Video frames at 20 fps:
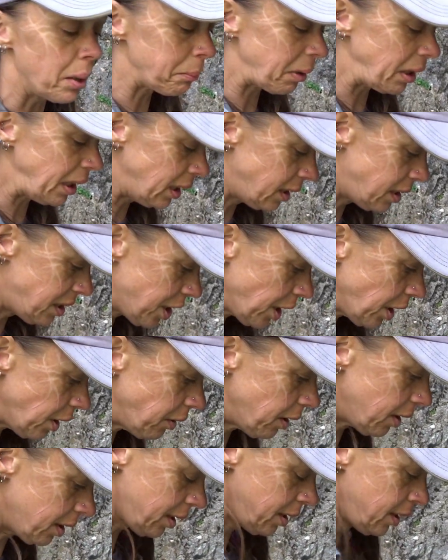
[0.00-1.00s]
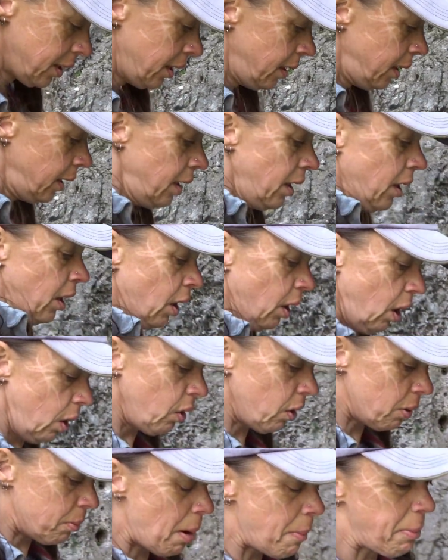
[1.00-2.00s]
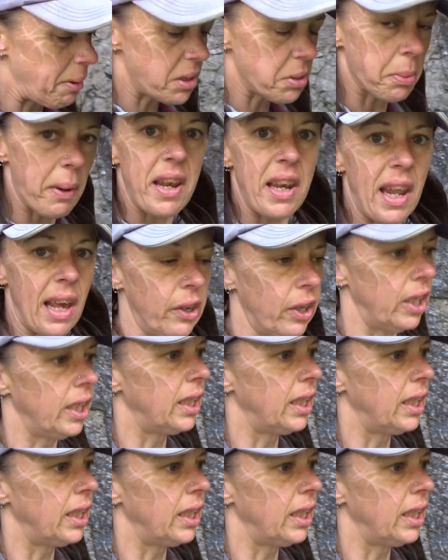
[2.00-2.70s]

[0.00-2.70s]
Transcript: me to... Oh, my butt's wet now.